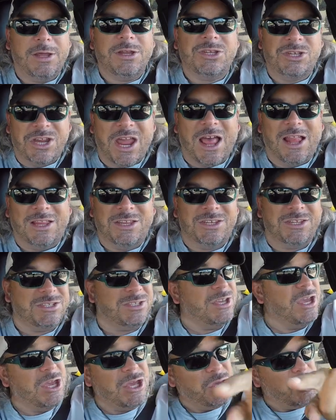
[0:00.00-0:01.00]

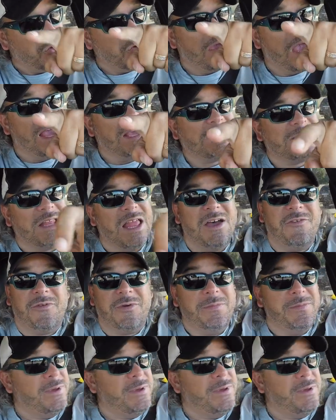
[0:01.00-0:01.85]
Challenges. You guys love them,